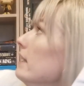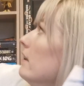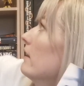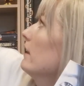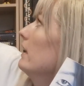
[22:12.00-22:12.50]

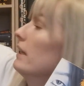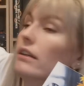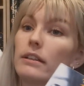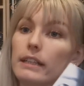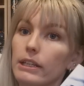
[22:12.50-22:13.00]
in the...
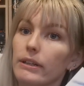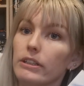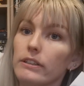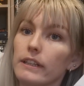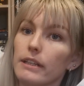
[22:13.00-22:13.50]
Can you
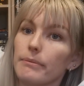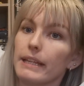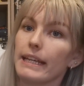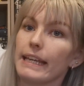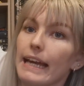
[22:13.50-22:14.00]
actually see them?
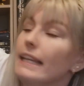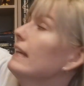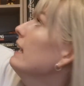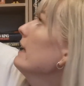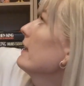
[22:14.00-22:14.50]
Yeah, you
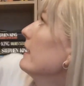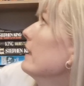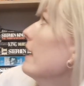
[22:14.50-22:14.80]
can. The